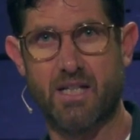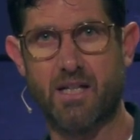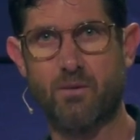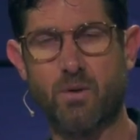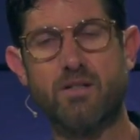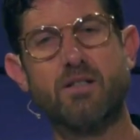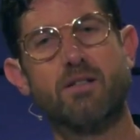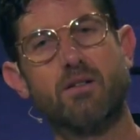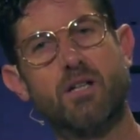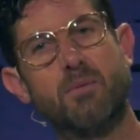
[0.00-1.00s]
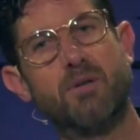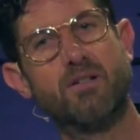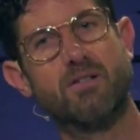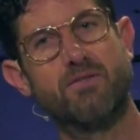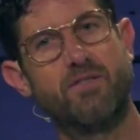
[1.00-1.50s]
And what does he do? He
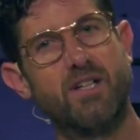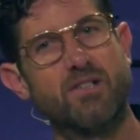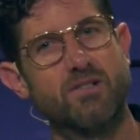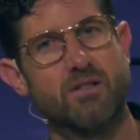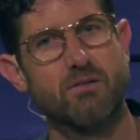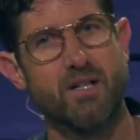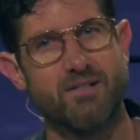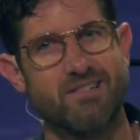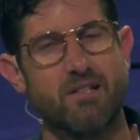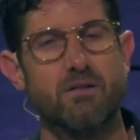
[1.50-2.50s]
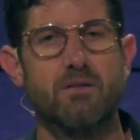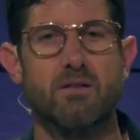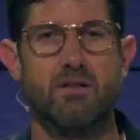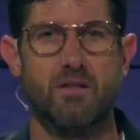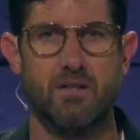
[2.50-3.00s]
brings a fish to rescue
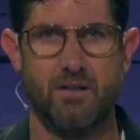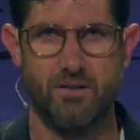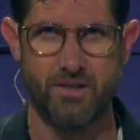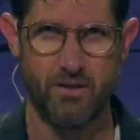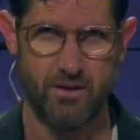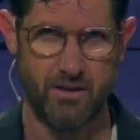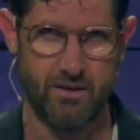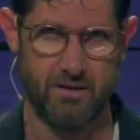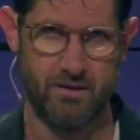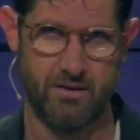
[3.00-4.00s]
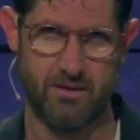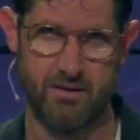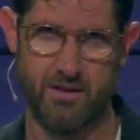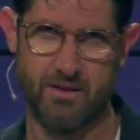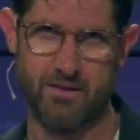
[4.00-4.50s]
Jonah.
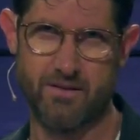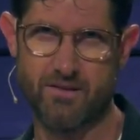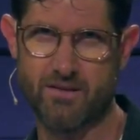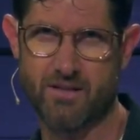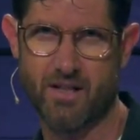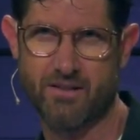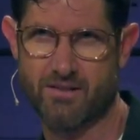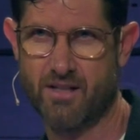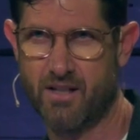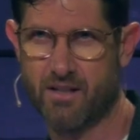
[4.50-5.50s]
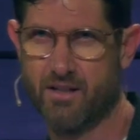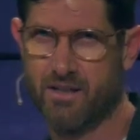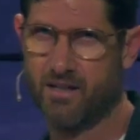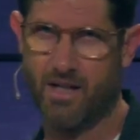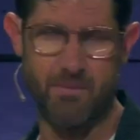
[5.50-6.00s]
This is God saying,
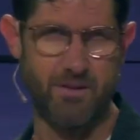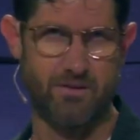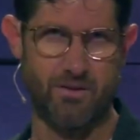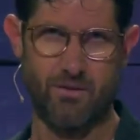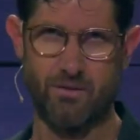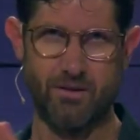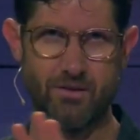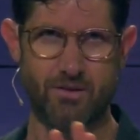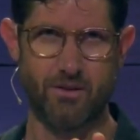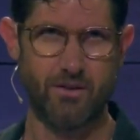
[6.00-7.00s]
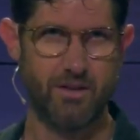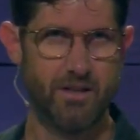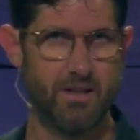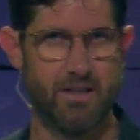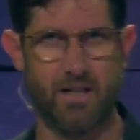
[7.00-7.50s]
I'm in total control.
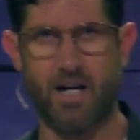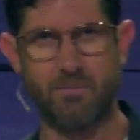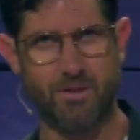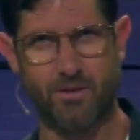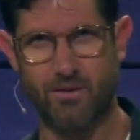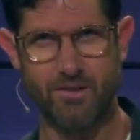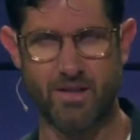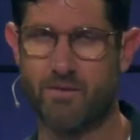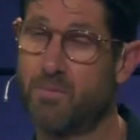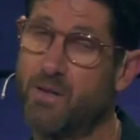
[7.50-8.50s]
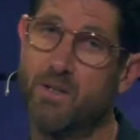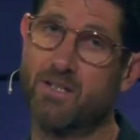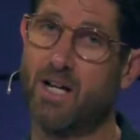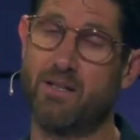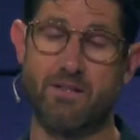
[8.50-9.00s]
I'm totally sovereign. By the way,
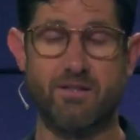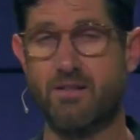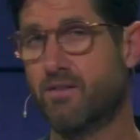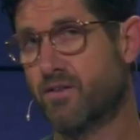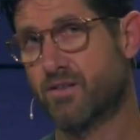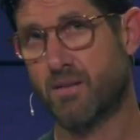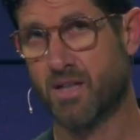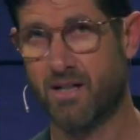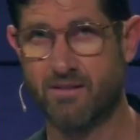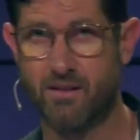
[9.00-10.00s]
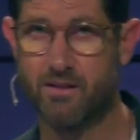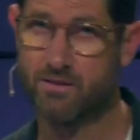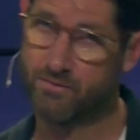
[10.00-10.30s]
God, this isn't the first time God has done this.